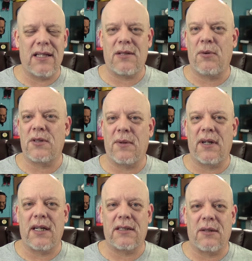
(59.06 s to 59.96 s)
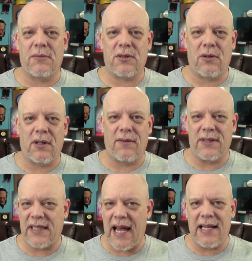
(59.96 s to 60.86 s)
supposed to be like some sort of
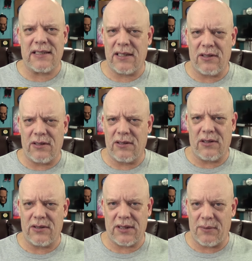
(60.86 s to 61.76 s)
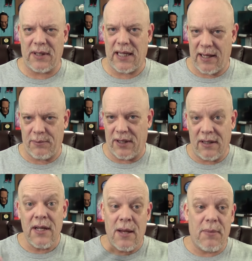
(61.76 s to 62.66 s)
assassin or something like that.
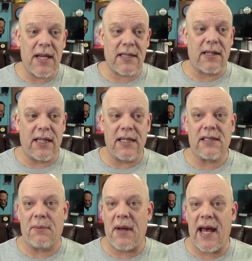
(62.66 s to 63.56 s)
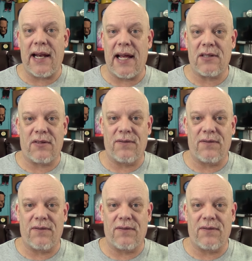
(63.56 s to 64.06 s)
But basically, he's the badass